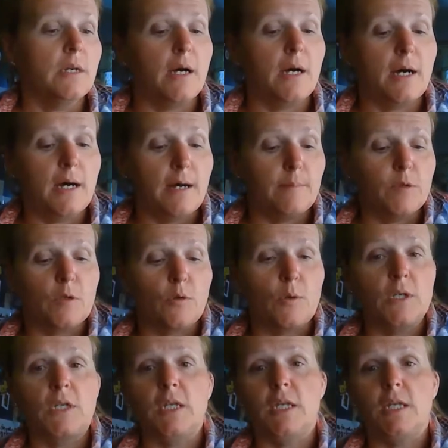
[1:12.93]
You're going
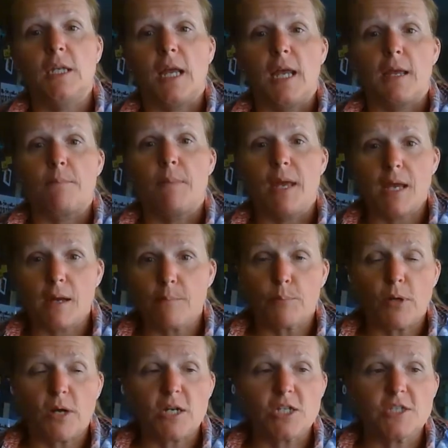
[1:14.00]
to need a makeup
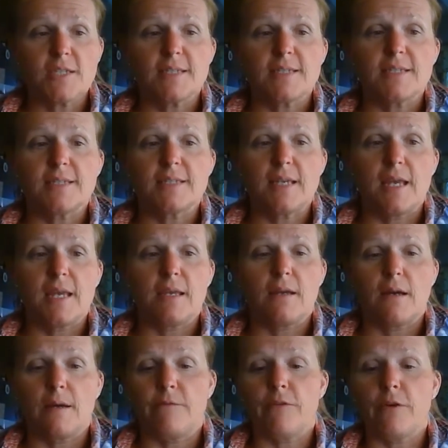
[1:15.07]
brush. This is a
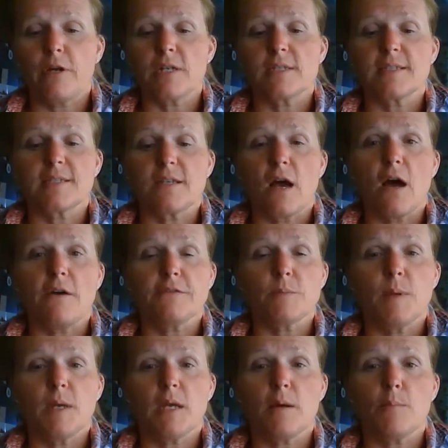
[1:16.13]
very soft
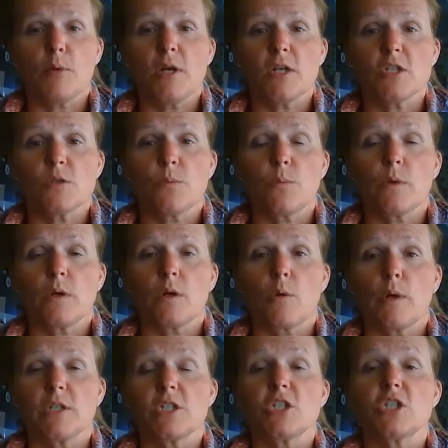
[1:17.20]
makeup brush. We're
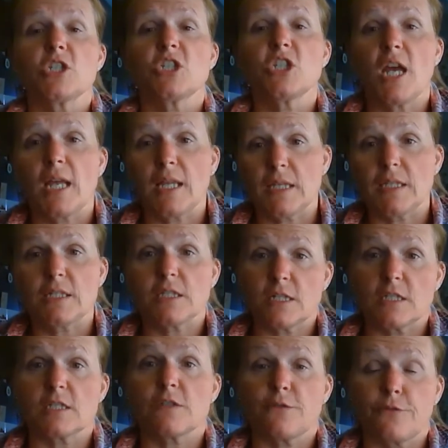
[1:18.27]
going to gently
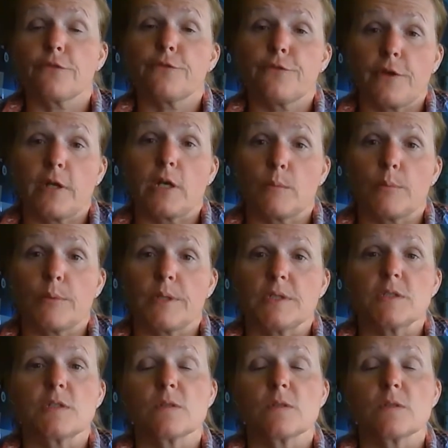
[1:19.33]
dust for fingerprints.